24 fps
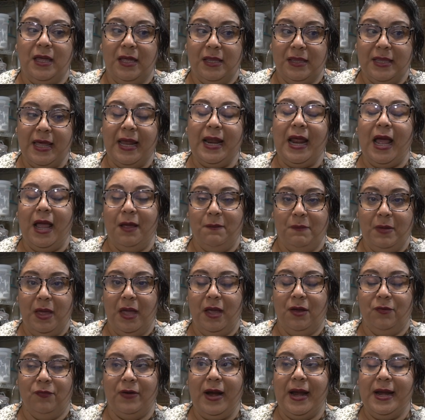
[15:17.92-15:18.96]
that I
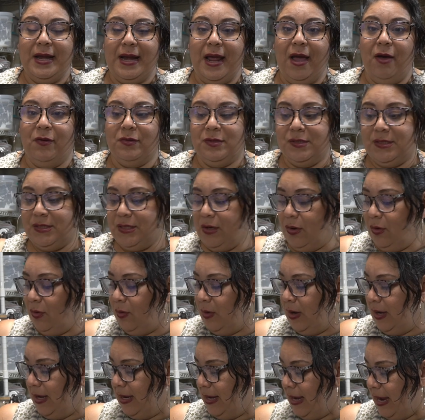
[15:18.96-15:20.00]
make right now.
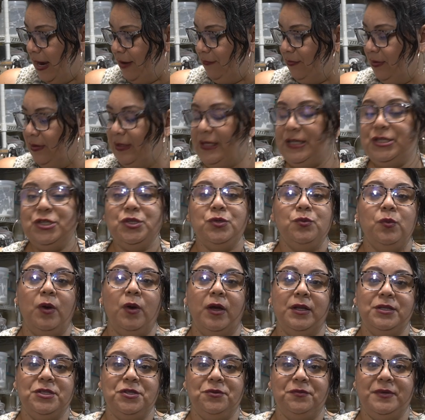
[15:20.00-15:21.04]
So I really do
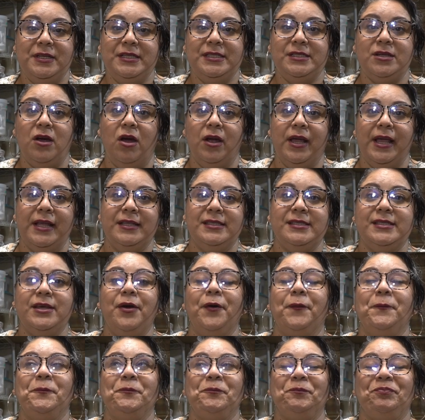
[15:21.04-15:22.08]
want to restock it.
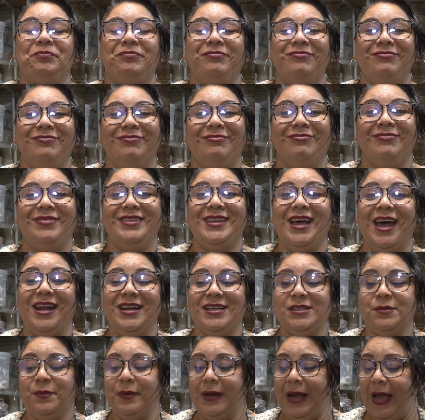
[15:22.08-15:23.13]
So that
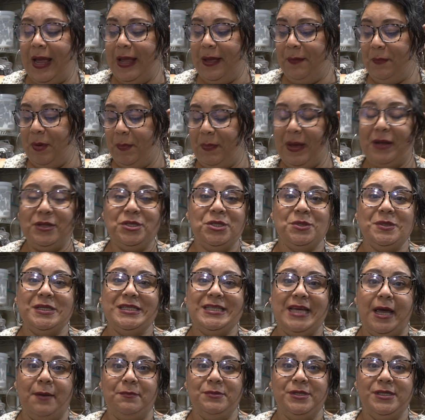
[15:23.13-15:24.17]
is what I am about to
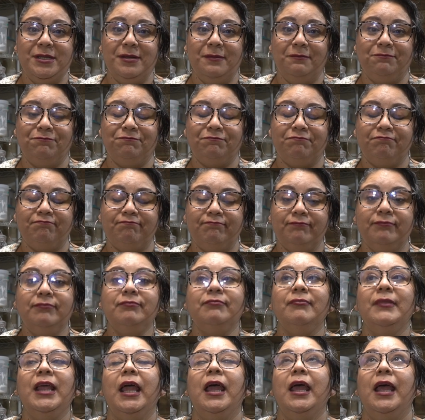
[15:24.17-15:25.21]
attempt.
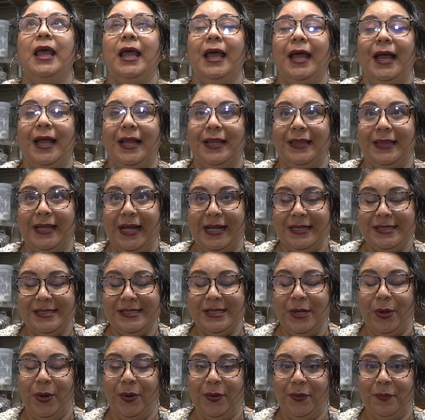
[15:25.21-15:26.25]
Let's
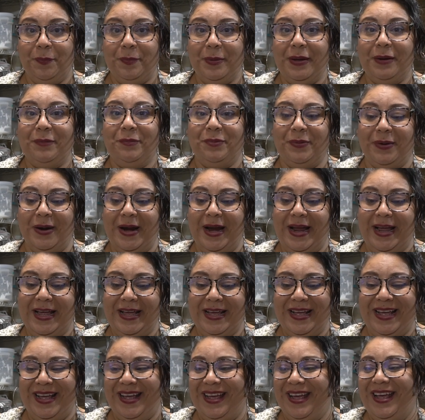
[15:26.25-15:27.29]
hope and
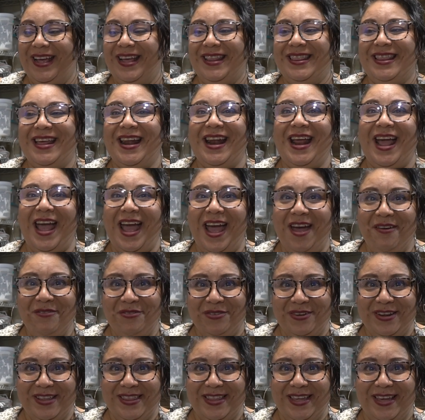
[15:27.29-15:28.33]
pray that
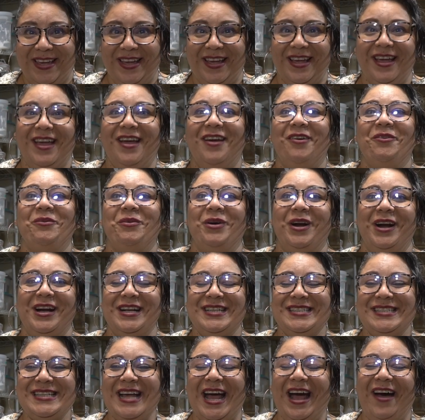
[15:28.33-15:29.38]
everything
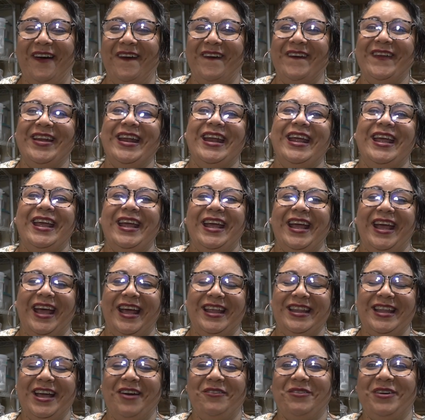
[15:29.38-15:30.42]
works out
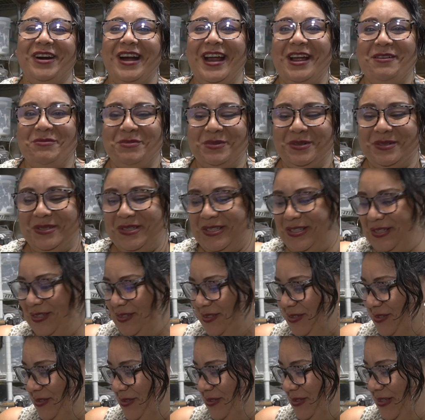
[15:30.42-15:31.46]
and that we're able
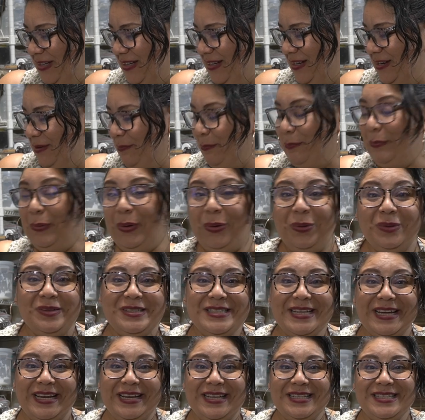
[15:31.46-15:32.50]
to
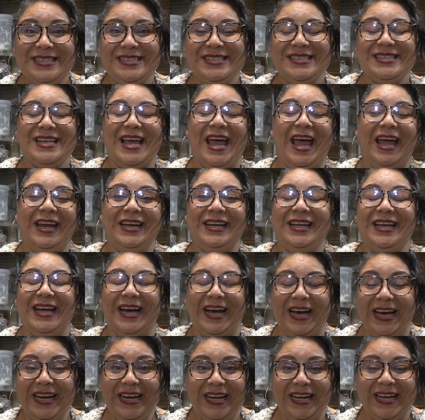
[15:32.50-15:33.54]
mold it and
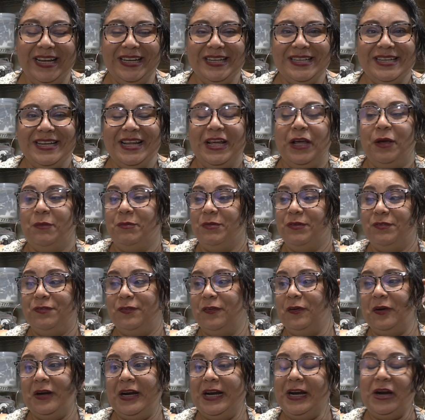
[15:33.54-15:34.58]
cut it
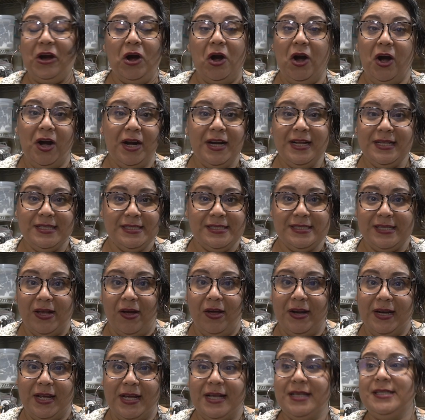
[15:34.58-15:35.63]
before it hardens
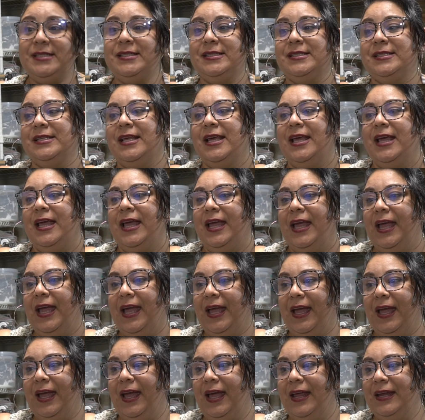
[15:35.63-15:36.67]
on us.
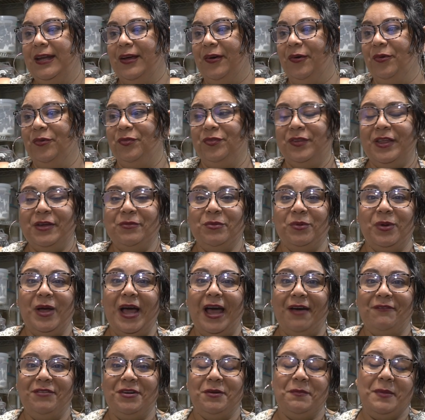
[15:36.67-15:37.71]
And hopefully we'll
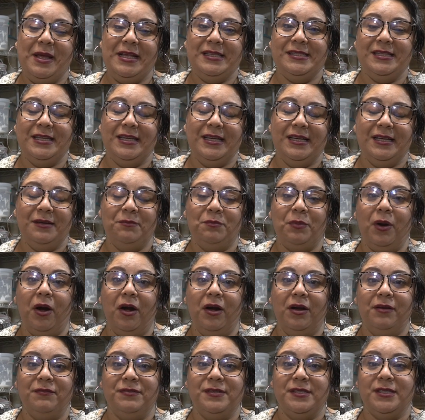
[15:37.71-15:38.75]
have an amazing
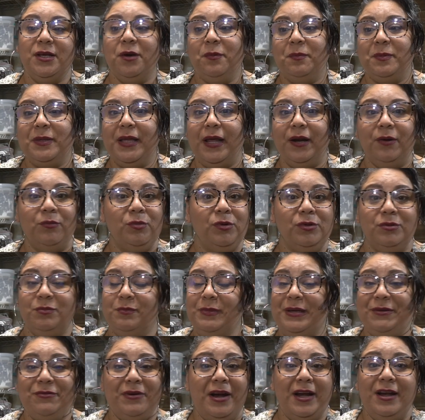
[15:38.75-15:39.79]
bar of soap that will
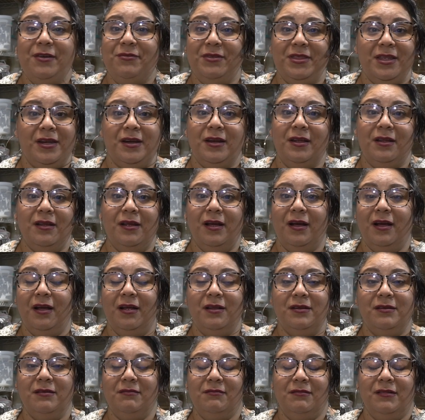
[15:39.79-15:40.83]
be ready within
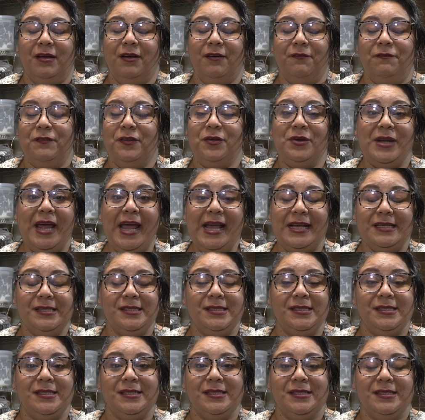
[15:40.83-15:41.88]
a few
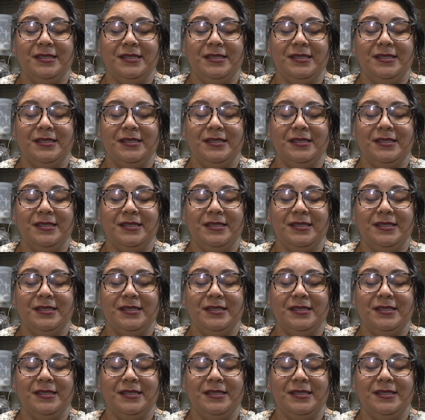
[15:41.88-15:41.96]
days